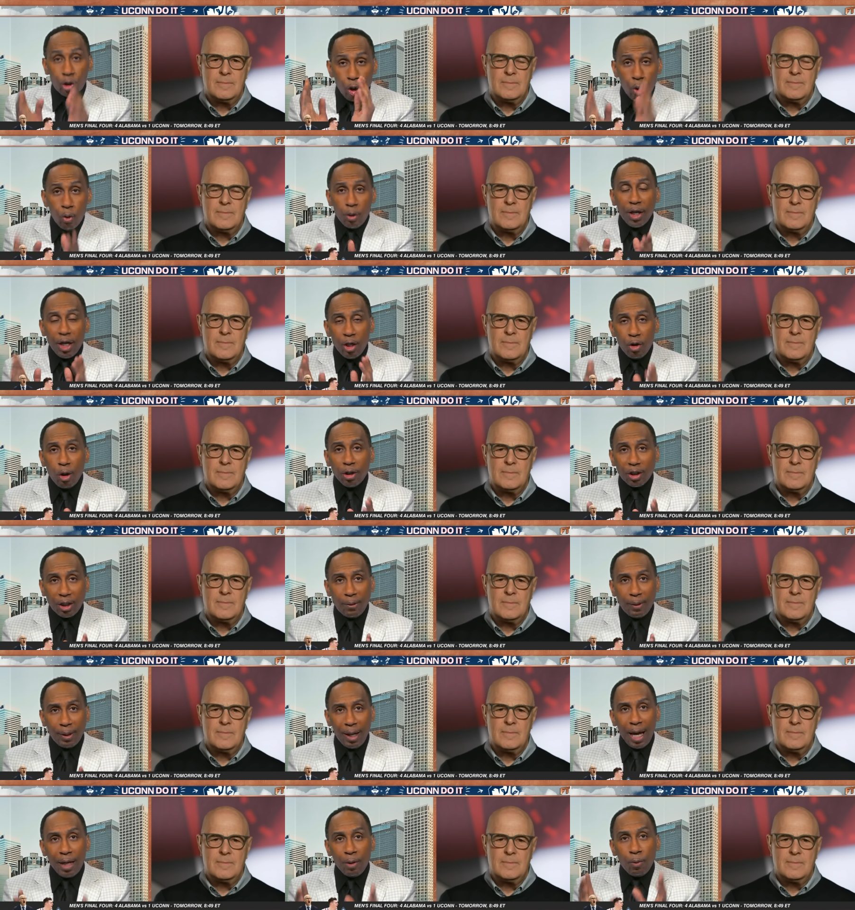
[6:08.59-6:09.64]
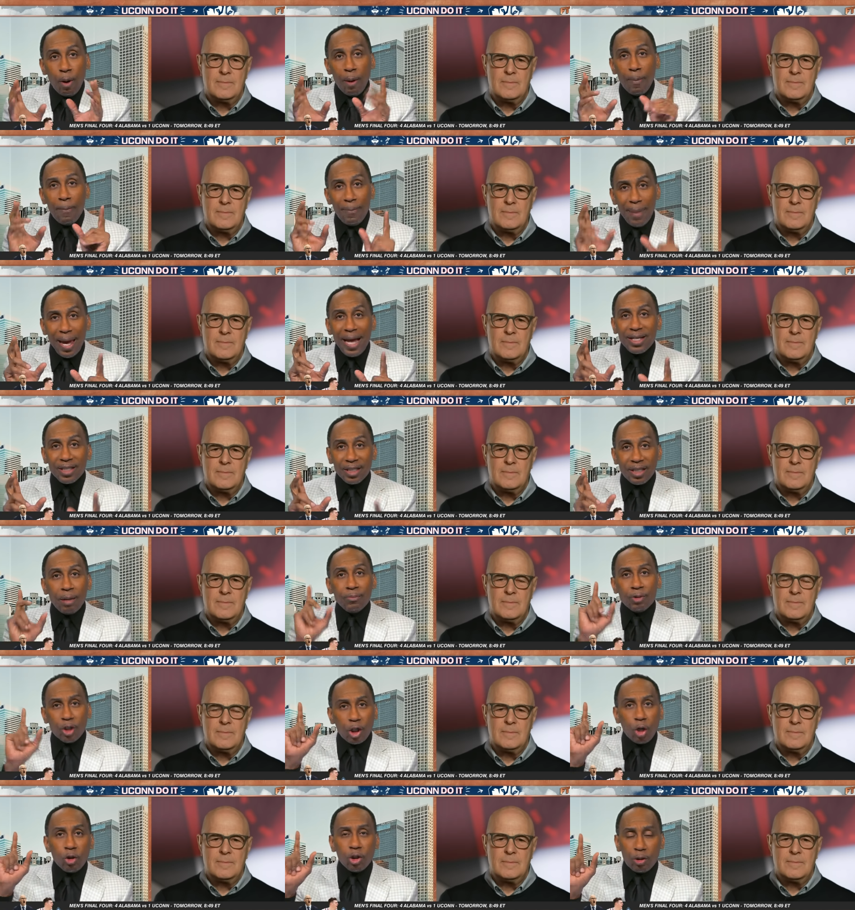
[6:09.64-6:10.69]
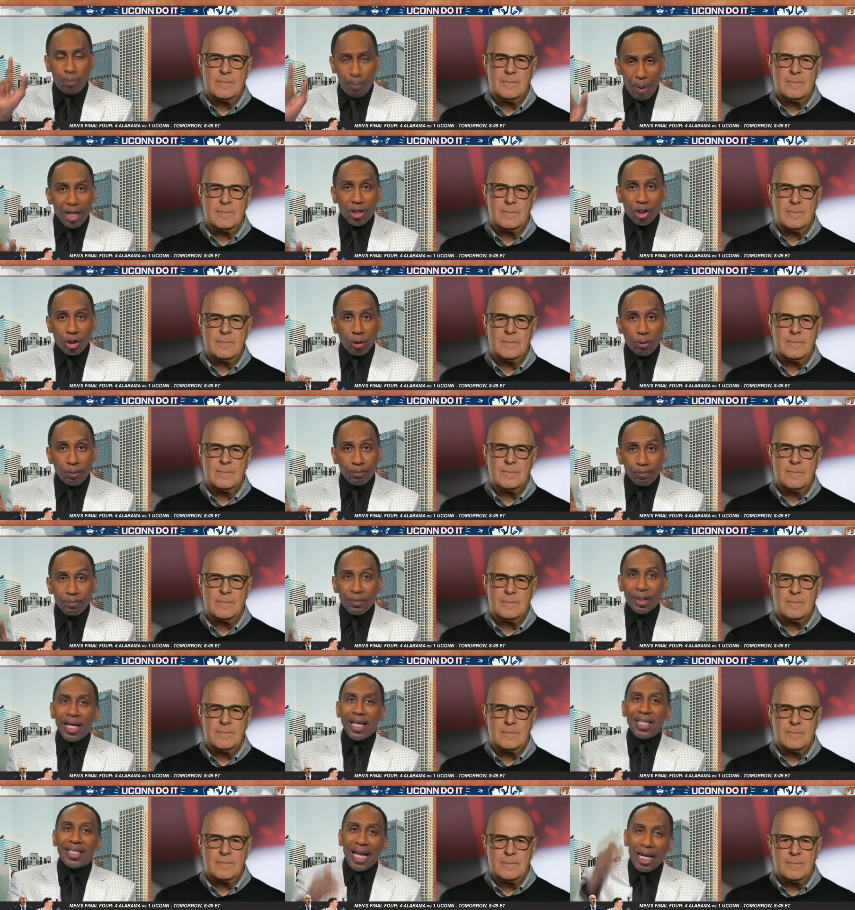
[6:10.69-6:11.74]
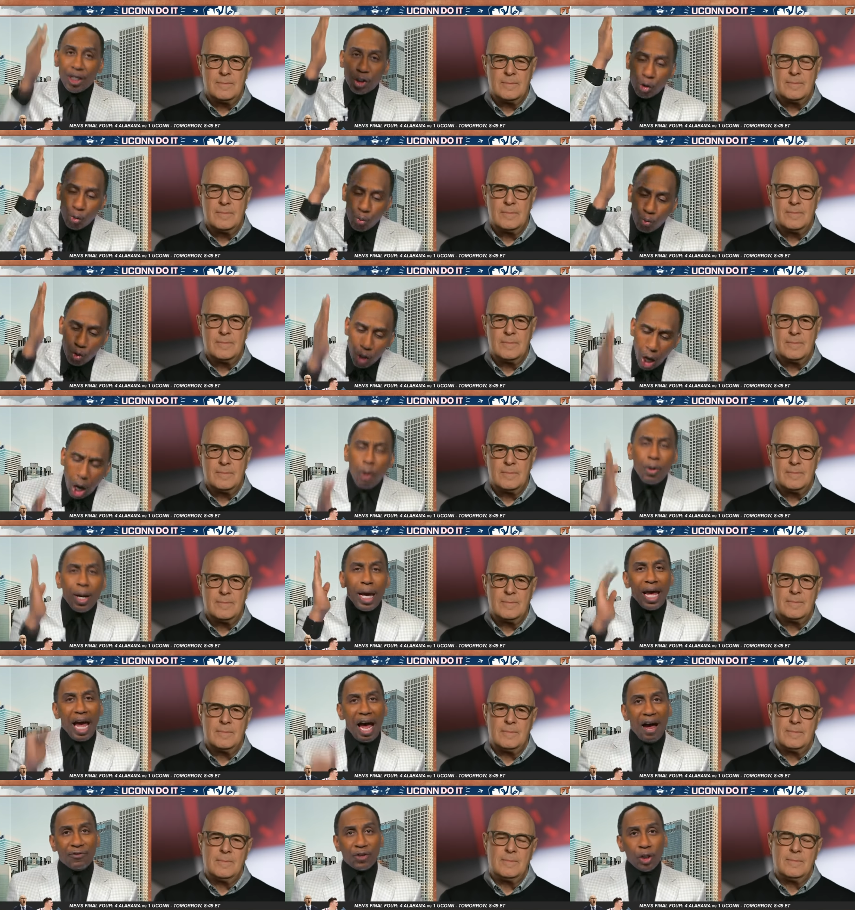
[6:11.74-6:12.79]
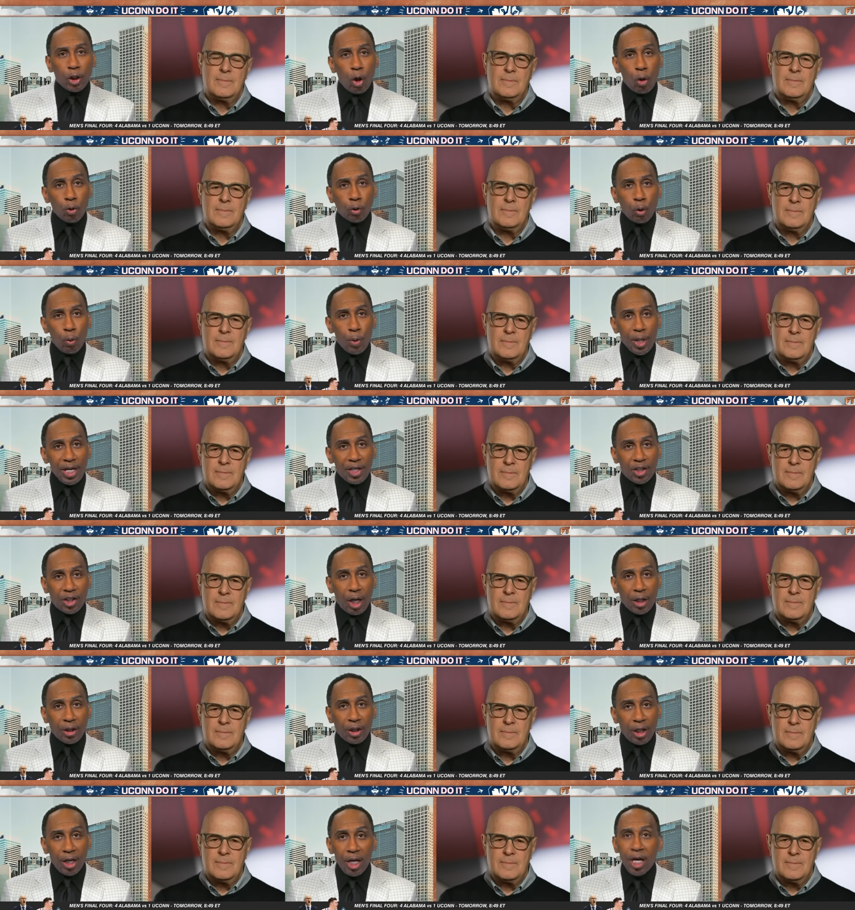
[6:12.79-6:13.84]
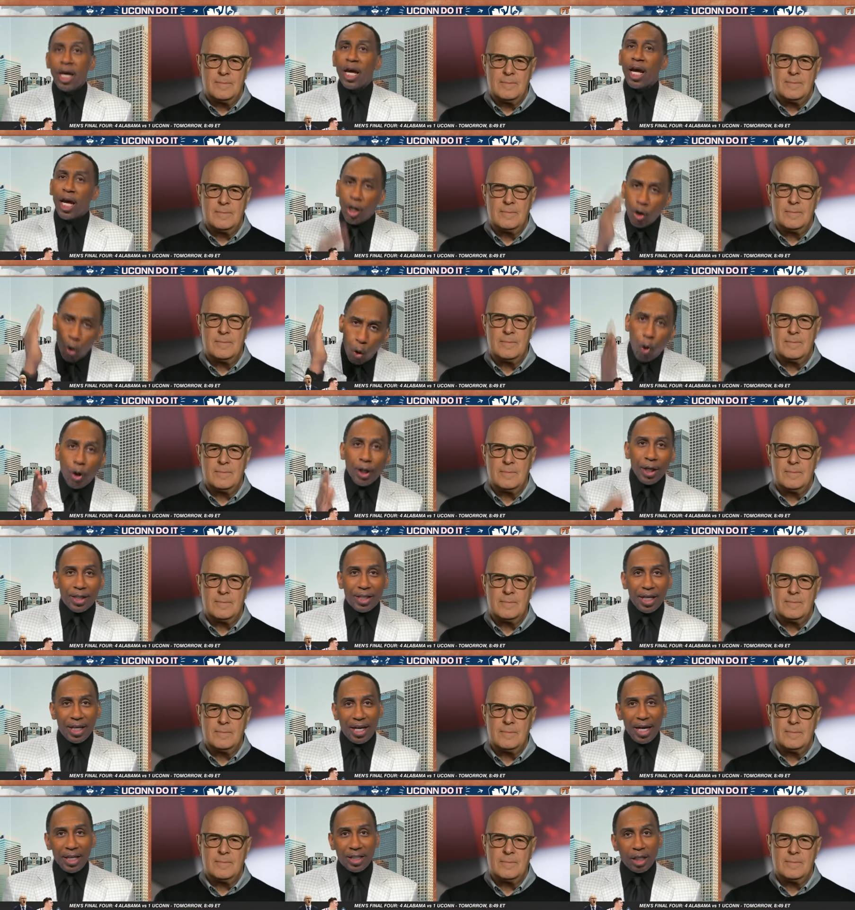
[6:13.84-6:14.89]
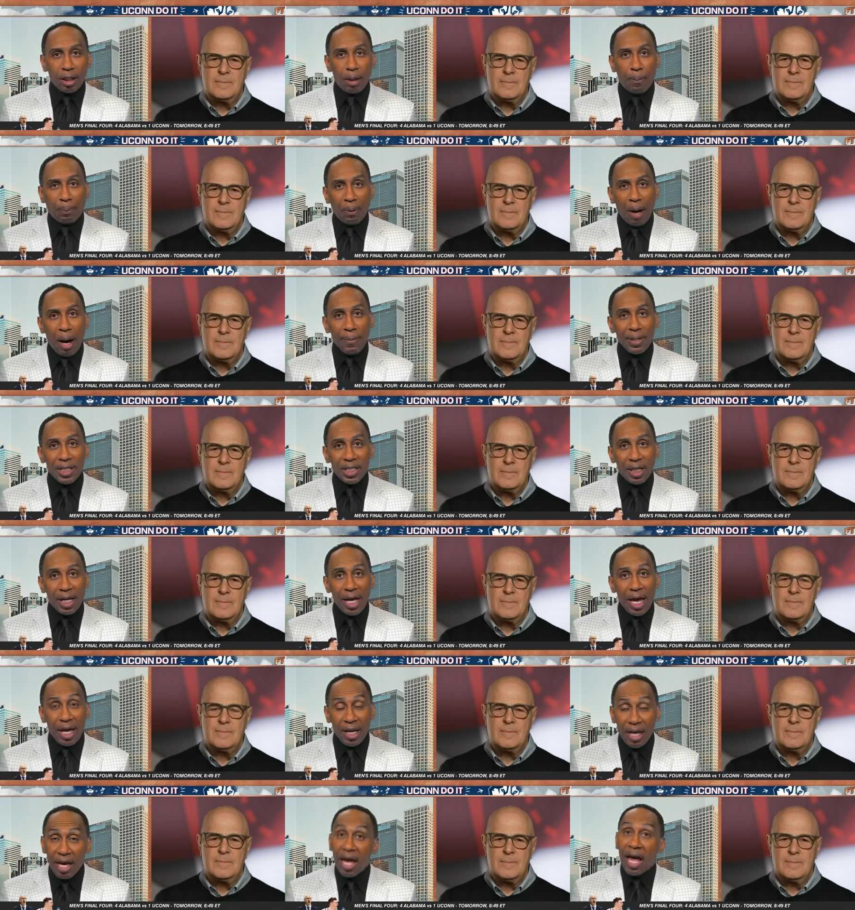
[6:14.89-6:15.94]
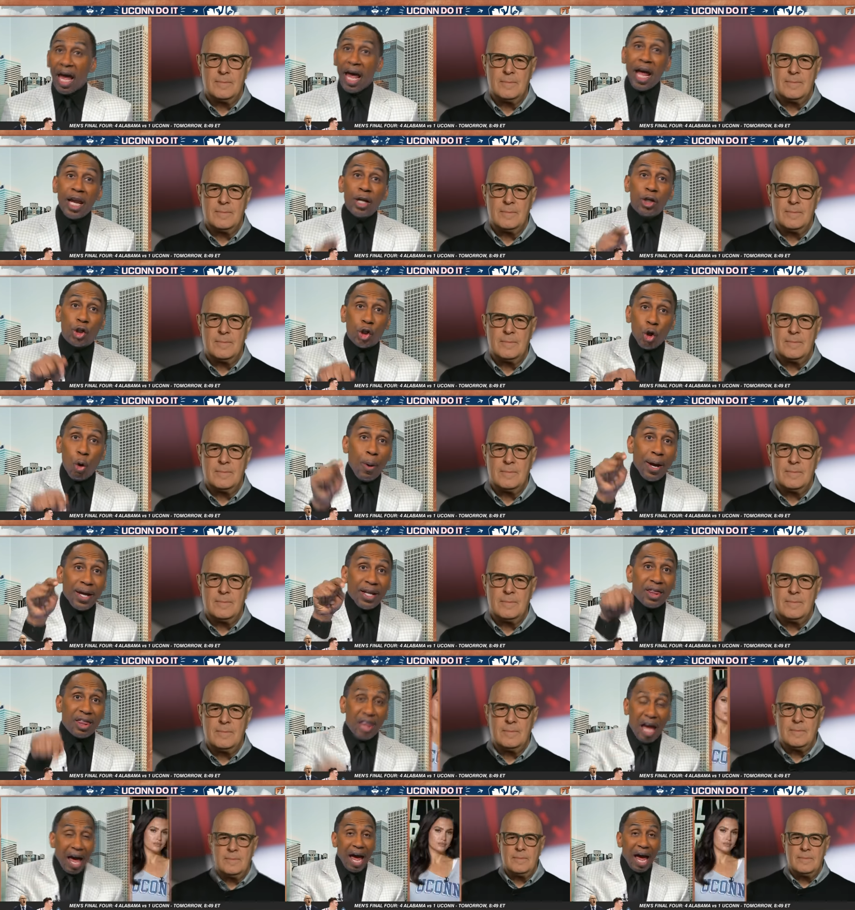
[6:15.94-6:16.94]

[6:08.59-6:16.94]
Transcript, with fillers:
Speaker 1: Duke and North Carolina, what makes them so special is that you know they have to go through each other in order to get to the promised land. And doing